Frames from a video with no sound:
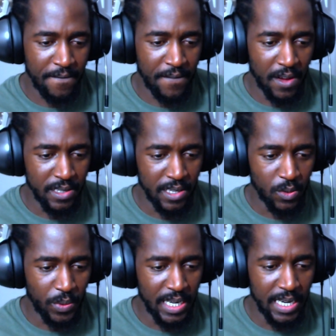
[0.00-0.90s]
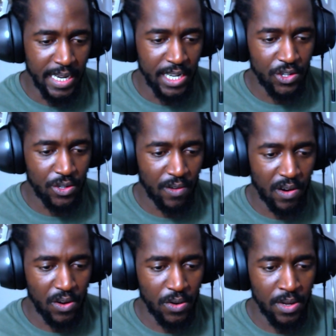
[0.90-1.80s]
versus Weeekly
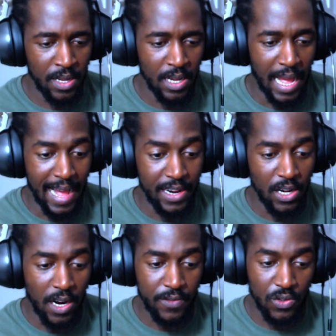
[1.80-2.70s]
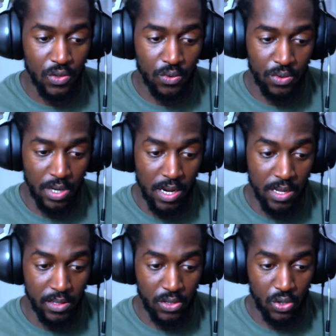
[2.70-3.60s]
intro and after school
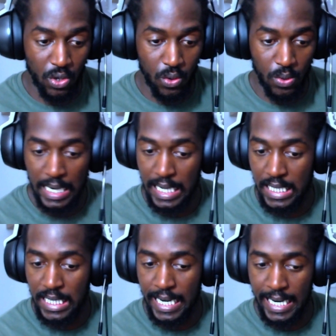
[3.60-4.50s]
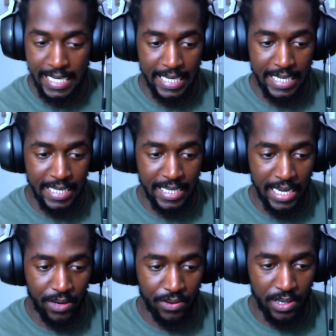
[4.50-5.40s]
dance. So let's check
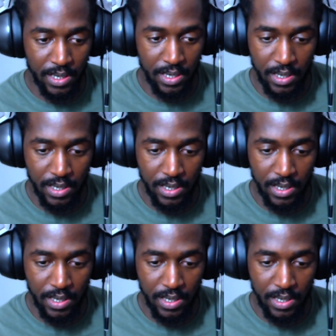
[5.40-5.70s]
this out.